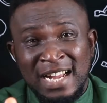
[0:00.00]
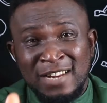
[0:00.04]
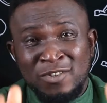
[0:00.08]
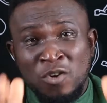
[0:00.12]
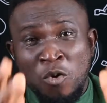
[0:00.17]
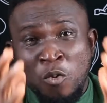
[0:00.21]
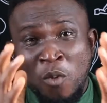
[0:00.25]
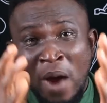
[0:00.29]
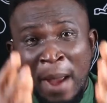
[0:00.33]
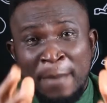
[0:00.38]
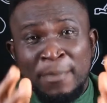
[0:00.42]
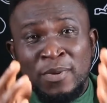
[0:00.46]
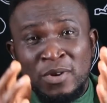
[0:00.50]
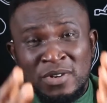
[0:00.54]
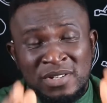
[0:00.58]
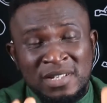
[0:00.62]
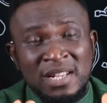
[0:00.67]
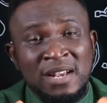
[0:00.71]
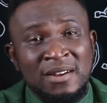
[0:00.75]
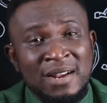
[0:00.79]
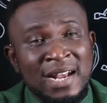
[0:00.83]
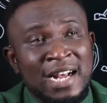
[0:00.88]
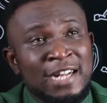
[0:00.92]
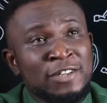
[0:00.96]
that your white blood
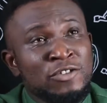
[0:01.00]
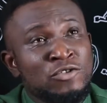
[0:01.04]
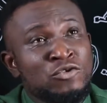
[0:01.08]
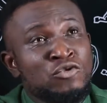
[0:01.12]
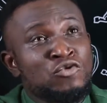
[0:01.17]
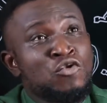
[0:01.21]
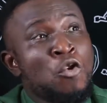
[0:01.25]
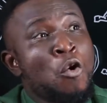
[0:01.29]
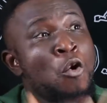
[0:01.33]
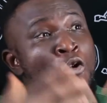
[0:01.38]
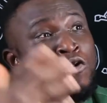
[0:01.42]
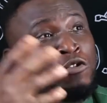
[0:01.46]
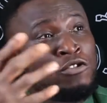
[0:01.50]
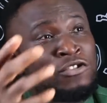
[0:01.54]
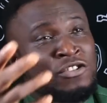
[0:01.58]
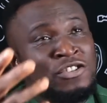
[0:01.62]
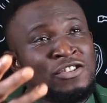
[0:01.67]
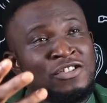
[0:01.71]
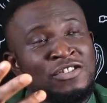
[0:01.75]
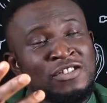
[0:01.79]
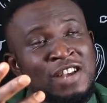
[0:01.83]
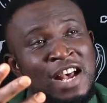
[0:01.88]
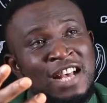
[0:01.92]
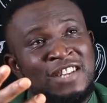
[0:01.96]
cell count
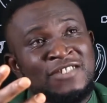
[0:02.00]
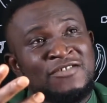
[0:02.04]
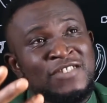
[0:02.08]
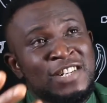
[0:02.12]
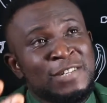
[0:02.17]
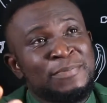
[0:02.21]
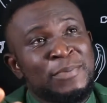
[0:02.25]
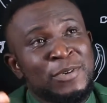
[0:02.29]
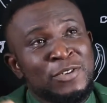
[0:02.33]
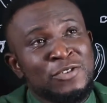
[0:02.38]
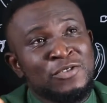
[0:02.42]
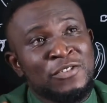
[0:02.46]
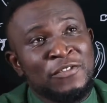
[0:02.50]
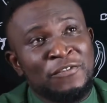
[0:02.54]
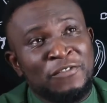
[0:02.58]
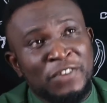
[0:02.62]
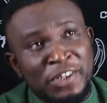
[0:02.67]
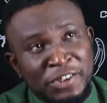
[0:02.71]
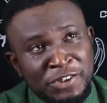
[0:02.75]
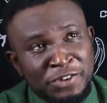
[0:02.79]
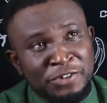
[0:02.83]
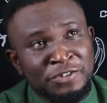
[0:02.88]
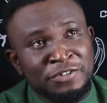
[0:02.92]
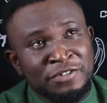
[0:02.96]
rose as response to
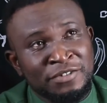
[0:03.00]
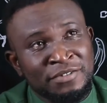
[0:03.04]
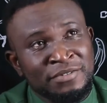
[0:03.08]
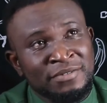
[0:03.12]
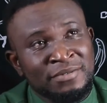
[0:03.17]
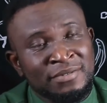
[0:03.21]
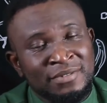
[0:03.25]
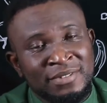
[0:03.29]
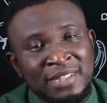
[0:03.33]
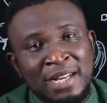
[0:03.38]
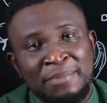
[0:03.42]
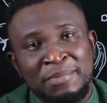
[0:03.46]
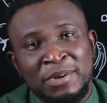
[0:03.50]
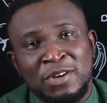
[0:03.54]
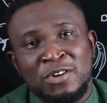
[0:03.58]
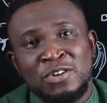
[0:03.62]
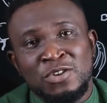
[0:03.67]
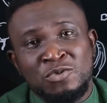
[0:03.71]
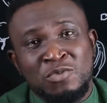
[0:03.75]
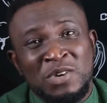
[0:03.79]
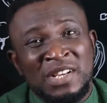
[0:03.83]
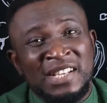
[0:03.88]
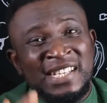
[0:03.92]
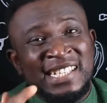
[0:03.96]
infection. Now
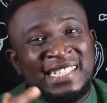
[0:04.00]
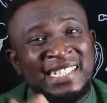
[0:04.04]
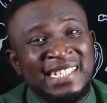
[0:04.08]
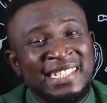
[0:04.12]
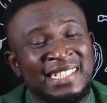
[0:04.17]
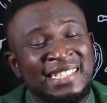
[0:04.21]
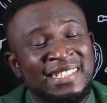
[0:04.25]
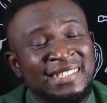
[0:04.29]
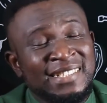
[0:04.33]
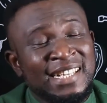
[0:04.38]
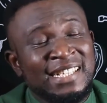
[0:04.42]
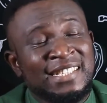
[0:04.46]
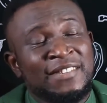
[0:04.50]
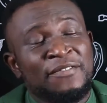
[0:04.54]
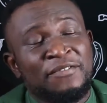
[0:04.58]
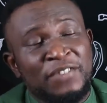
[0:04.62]
because when you eat anything that's